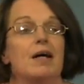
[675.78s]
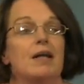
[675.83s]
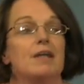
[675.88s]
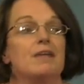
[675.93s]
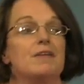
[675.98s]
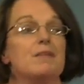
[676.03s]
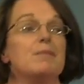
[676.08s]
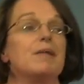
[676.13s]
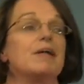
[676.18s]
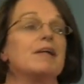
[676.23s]
And
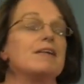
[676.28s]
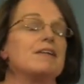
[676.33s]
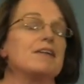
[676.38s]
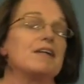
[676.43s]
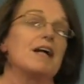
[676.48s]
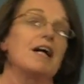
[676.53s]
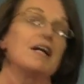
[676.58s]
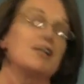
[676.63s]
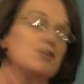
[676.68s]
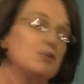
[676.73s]
in the middle of the
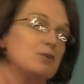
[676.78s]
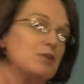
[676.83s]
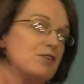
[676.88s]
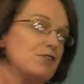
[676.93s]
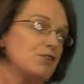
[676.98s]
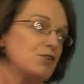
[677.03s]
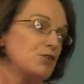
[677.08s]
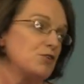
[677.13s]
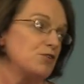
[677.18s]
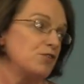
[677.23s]
night, when
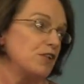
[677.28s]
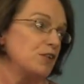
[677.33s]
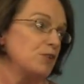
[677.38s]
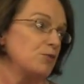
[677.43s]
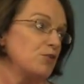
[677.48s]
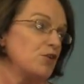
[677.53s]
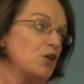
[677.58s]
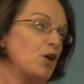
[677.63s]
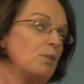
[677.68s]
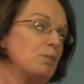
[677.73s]
his school friend
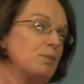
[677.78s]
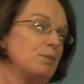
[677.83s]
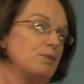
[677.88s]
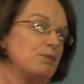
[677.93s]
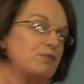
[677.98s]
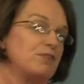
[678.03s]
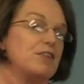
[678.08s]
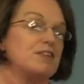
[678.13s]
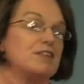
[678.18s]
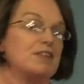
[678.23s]
was up
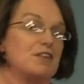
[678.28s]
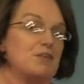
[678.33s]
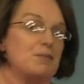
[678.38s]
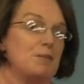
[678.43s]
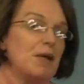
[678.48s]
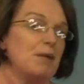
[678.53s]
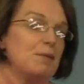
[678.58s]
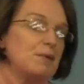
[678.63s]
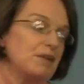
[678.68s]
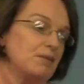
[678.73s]
feeding his
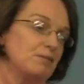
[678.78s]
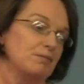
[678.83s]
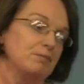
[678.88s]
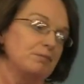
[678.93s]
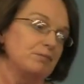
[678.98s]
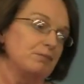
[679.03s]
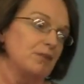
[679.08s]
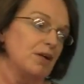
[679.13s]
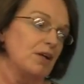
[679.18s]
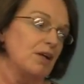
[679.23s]
baby,
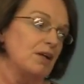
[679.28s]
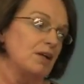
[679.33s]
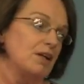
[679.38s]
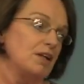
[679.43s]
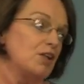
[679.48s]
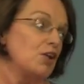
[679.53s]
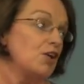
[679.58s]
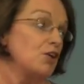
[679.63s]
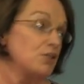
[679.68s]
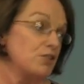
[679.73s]

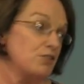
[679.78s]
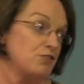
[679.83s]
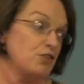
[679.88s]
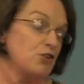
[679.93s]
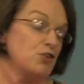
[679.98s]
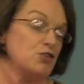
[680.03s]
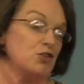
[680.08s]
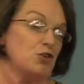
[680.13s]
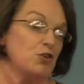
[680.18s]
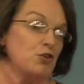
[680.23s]
he heard his
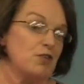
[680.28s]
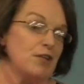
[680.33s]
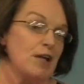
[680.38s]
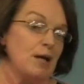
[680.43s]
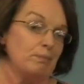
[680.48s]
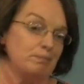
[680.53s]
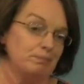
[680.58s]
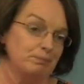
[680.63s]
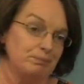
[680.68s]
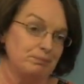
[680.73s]
front door
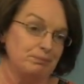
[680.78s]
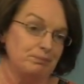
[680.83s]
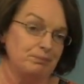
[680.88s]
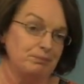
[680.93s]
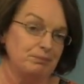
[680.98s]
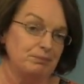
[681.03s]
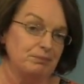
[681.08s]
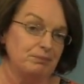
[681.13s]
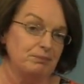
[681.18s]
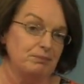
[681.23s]
slam.
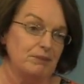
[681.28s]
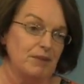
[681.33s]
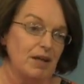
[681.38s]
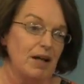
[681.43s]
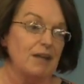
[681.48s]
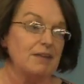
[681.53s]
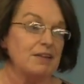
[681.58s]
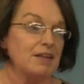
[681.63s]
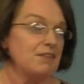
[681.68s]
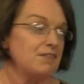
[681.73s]

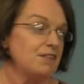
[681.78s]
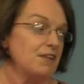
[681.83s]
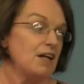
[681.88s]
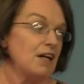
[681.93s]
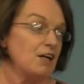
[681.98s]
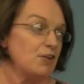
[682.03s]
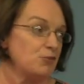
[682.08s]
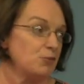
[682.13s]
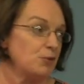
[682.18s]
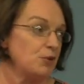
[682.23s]
And that's the
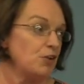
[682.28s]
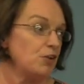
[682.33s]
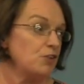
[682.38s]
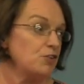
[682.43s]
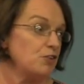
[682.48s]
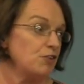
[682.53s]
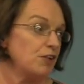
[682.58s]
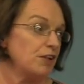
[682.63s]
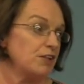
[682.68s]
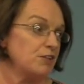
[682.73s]
last we heard
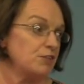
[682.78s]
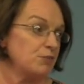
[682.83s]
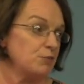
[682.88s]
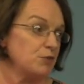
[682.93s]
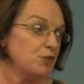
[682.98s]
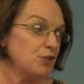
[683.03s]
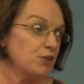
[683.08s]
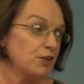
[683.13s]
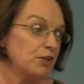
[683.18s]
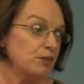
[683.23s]
directly
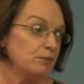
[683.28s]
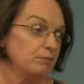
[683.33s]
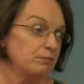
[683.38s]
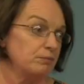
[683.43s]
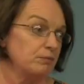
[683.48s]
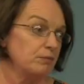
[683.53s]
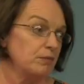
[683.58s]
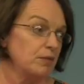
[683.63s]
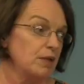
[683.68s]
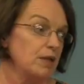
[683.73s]
from Tony.
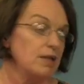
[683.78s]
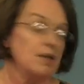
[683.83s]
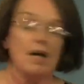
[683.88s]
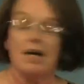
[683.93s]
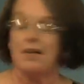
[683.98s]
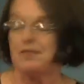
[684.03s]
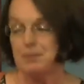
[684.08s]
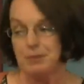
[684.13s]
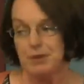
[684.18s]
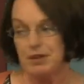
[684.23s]
He
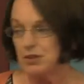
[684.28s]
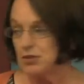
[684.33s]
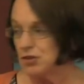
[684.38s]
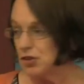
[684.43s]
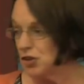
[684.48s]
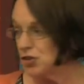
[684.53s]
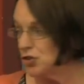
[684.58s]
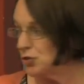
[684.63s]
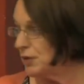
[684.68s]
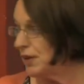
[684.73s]
hasn't been in
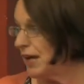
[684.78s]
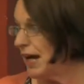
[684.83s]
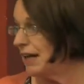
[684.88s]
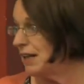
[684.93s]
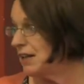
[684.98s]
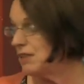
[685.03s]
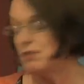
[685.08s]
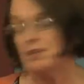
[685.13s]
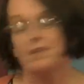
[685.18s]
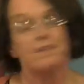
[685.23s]
touch with
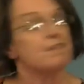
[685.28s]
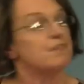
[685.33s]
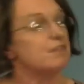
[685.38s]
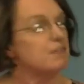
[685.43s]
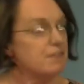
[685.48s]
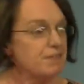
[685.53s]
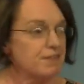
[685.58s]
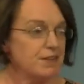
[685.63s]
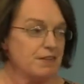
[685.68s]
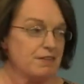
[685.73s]
any of us
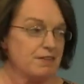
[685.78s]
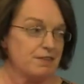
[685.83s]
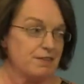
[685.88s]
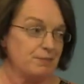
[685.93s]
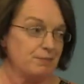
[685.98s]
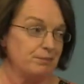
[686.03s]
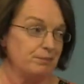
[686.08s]
since.